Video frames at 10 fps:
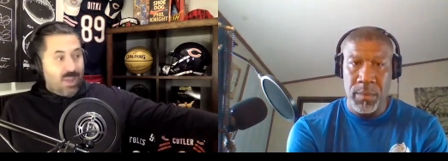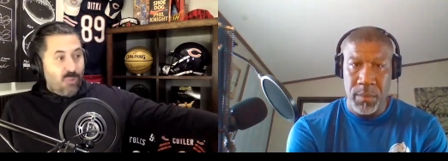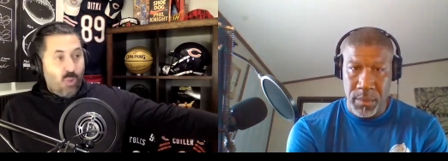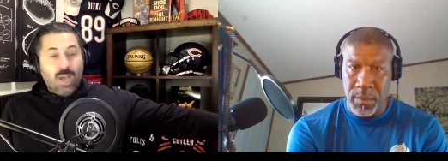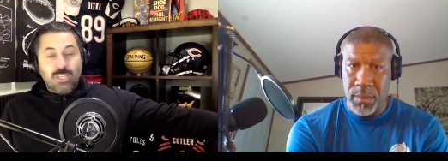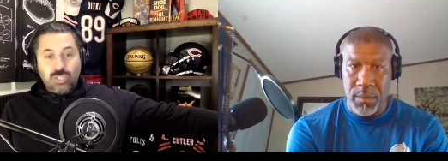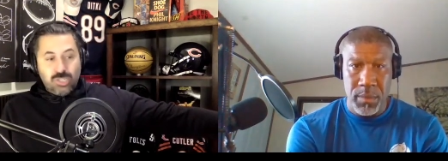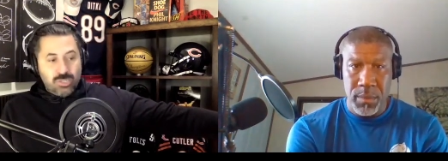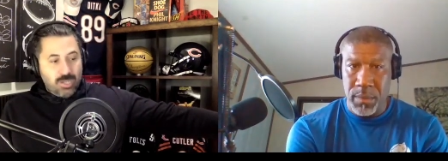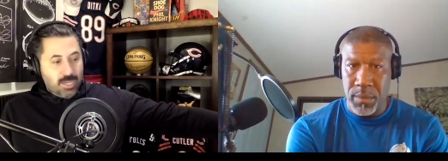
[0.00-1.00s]
Speaker 1: I
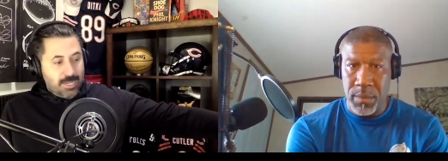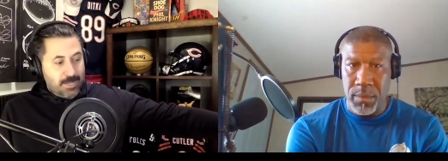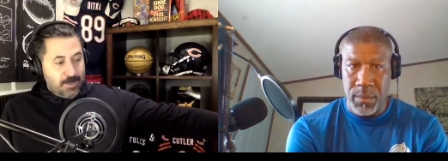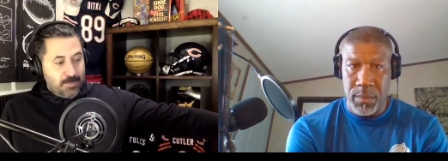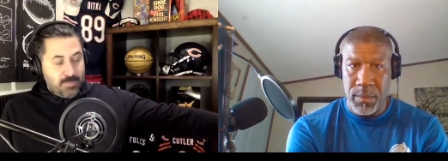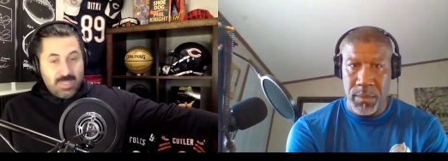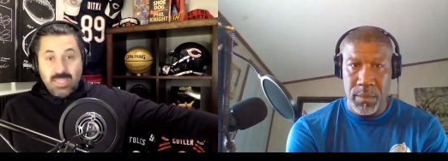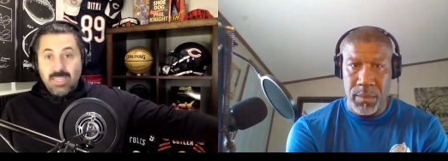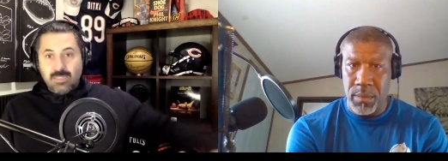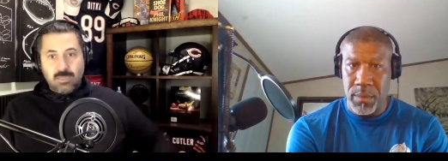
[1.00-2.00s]
watch um,
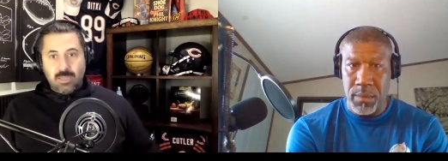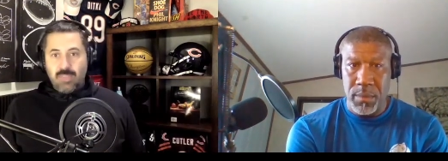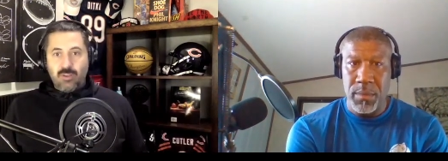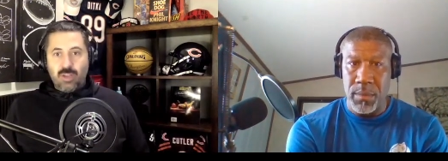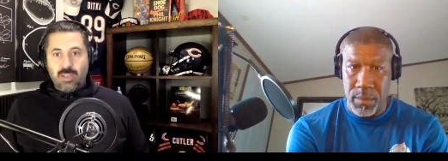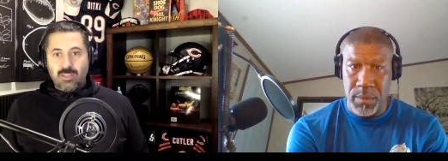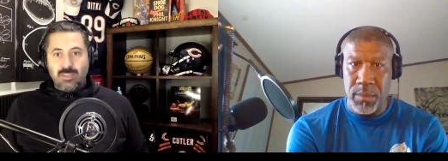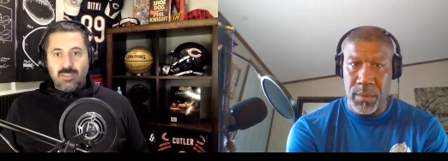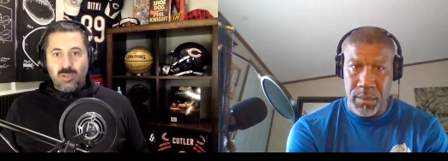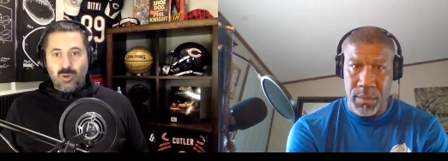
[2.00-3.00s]
kids, and they're not,
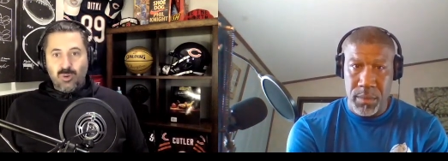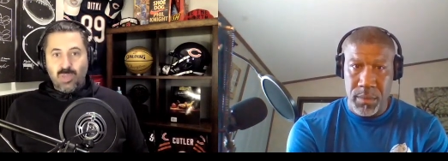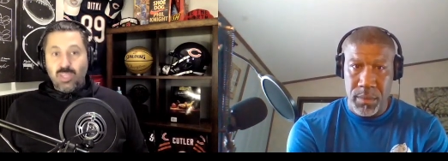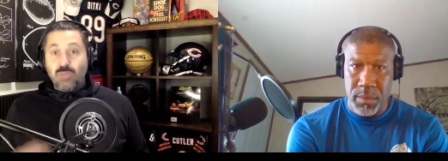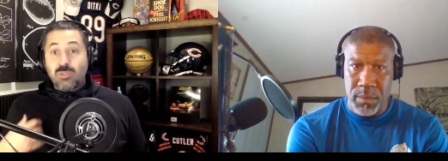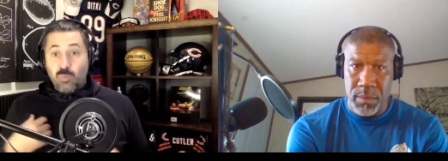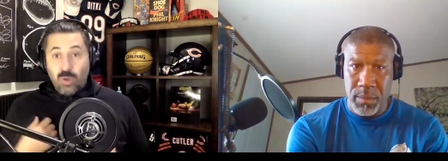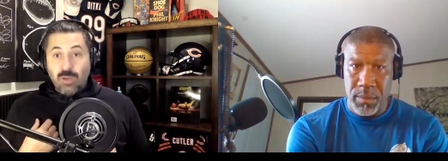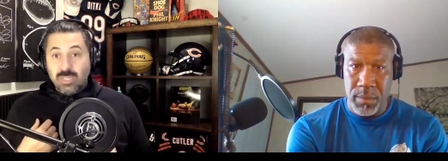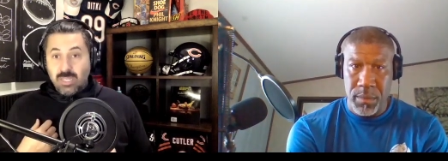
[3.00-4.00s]
you know, it used to,
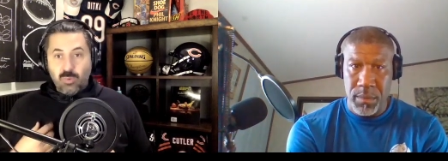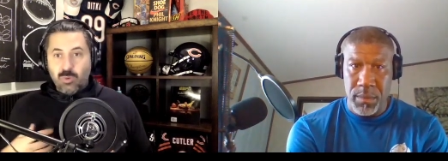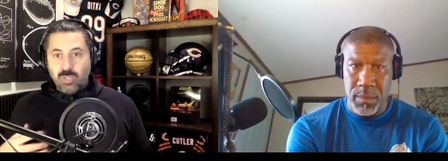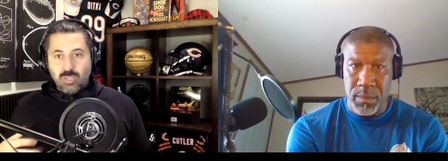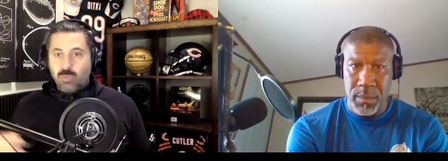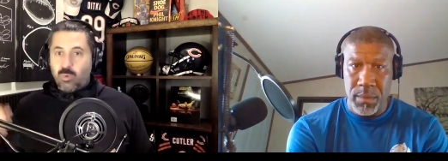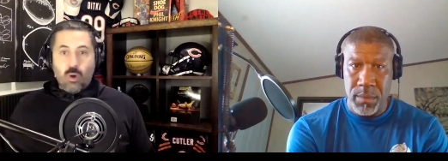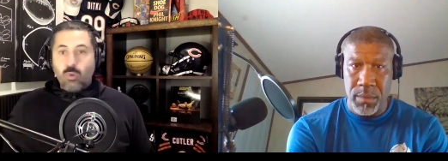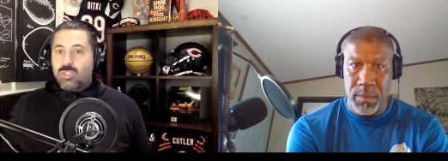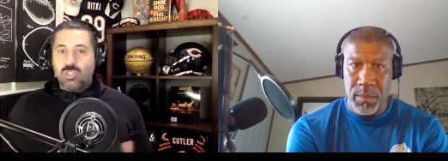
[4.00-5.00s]
when I was a kid, we were just, we
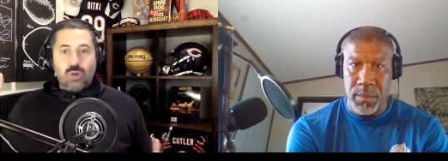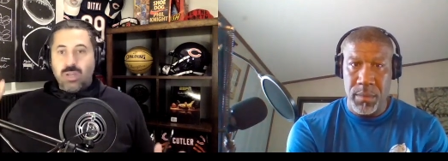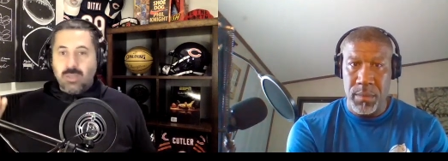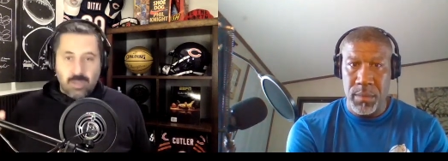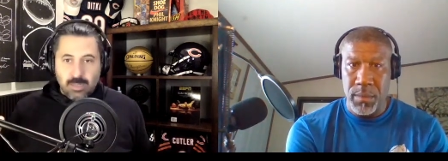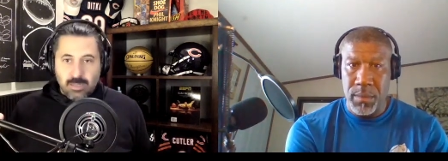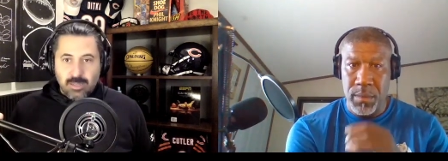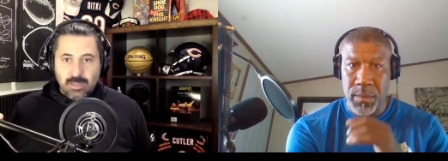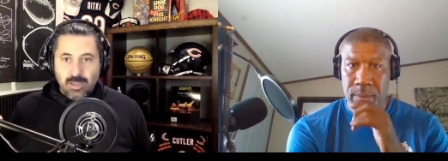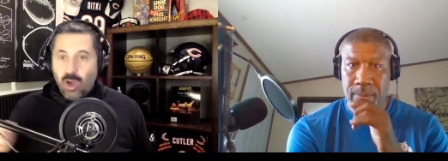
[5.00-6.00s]
were always just trying to dunk.
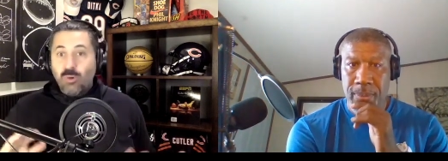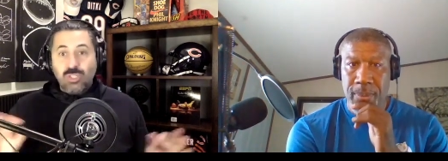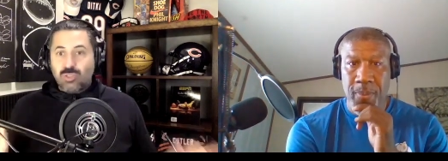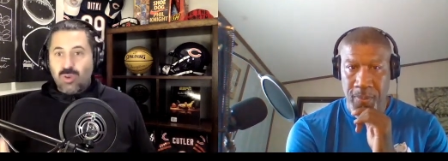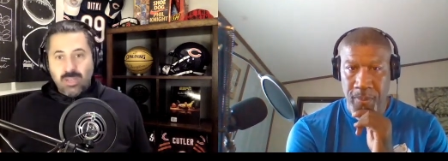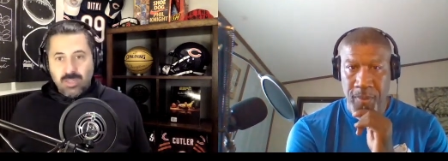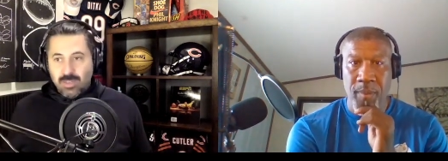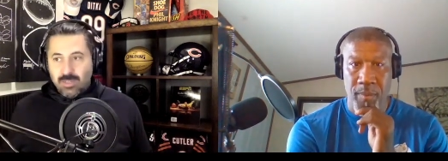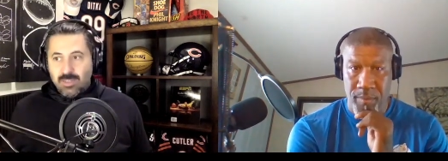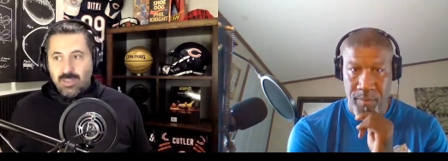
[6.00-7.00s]
Speaker 2: Always
Speaker 1: mm-hmm. just trying to
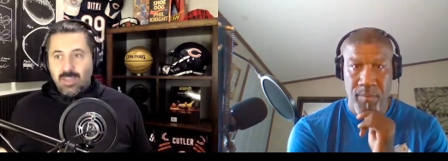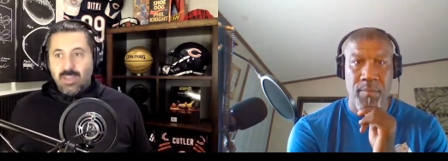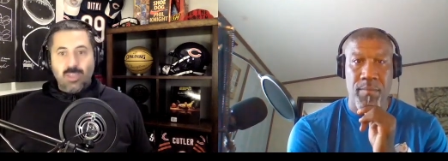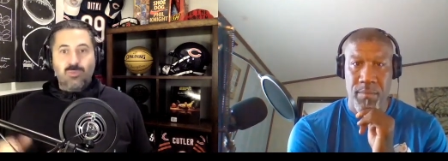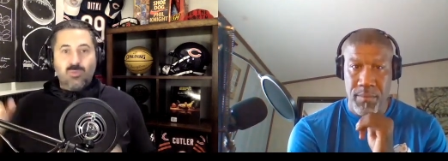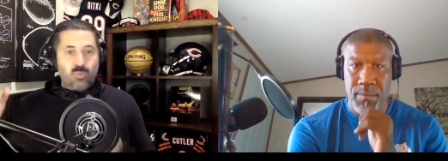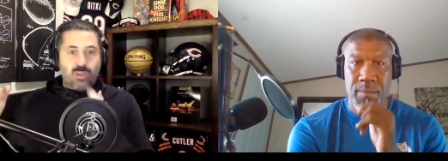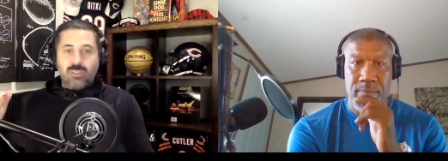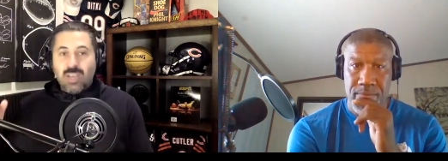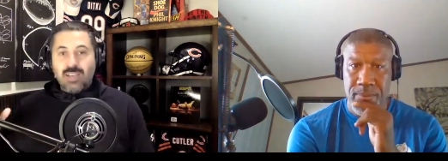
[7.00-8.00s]
dunk.
Speaker 2: It's with
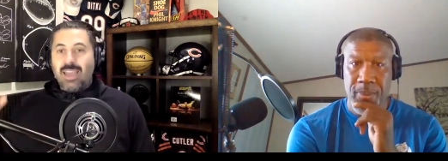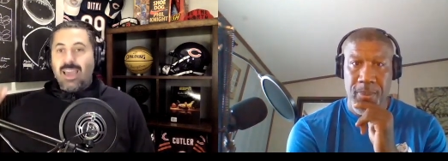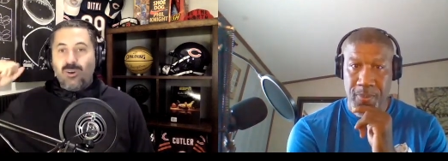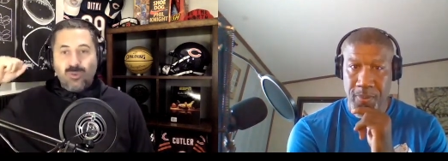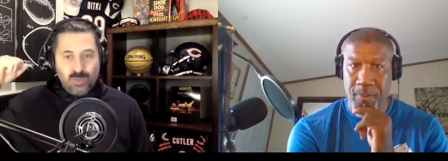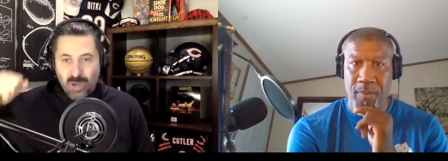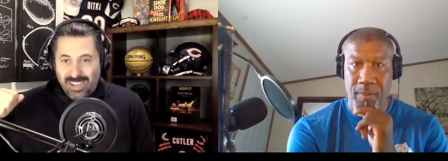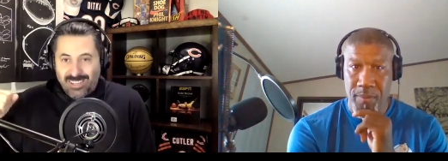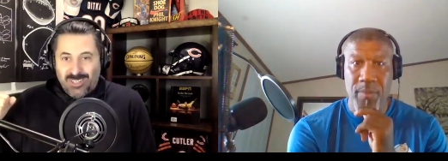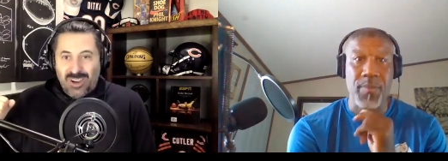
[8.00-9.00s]
our tongue out,
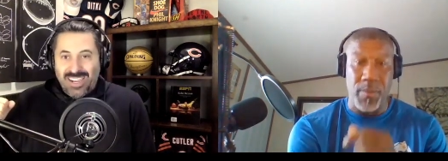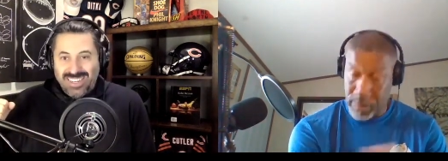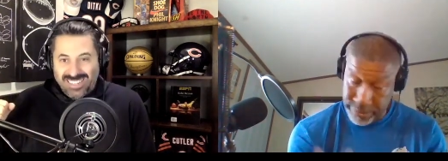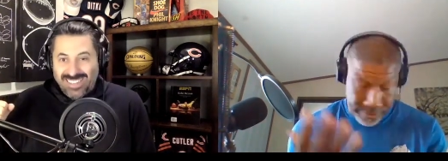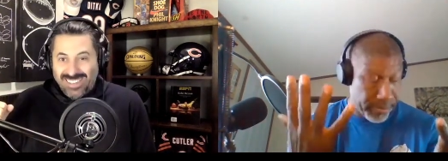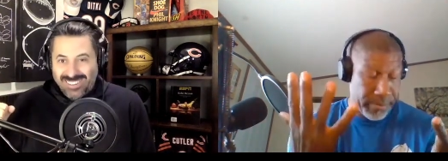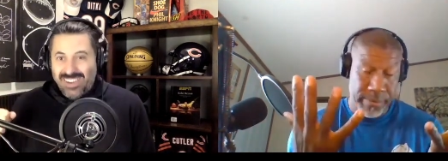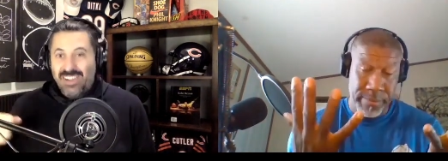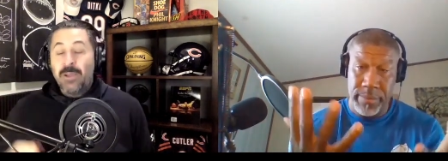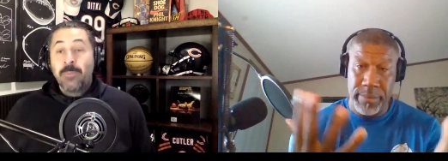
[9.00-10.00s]
trying to dunk,
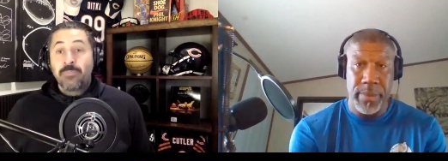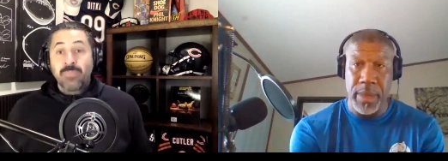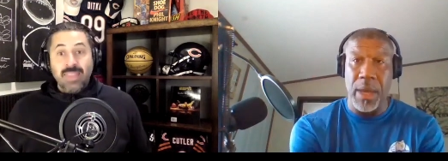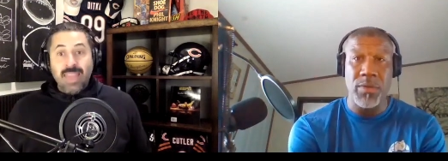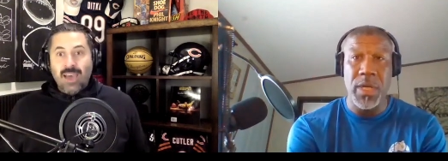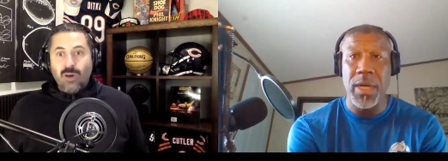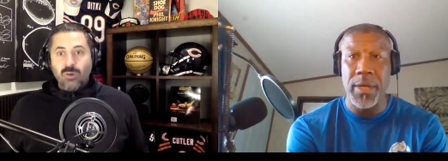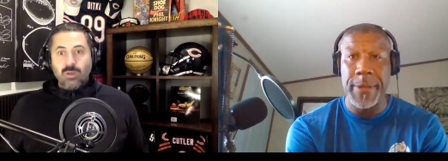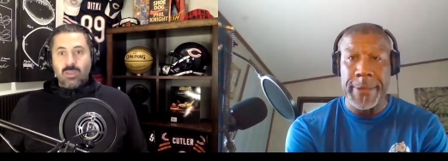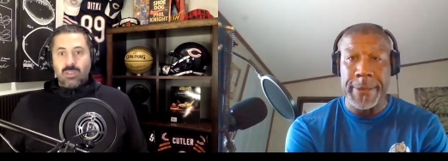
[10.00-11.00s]
right?
Speaker 1: That
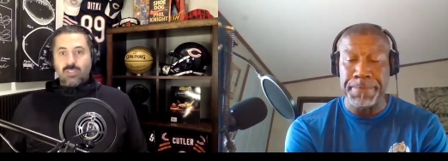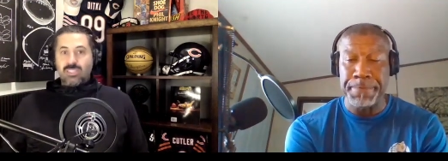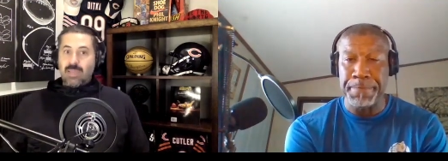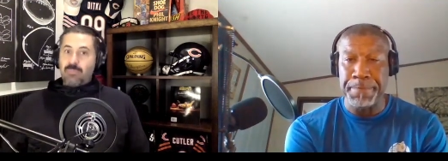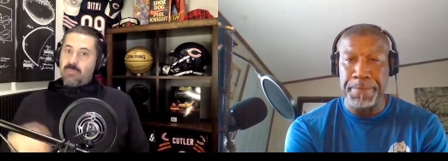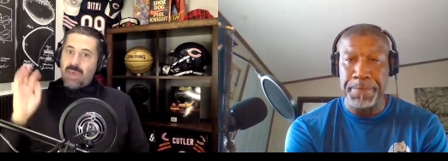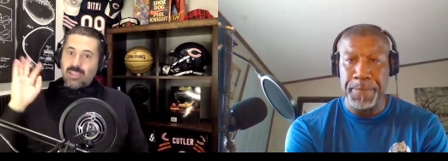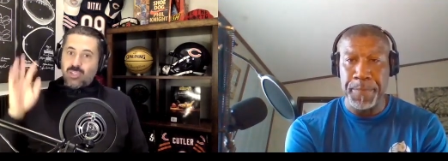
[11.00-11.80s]
now they're stepping back,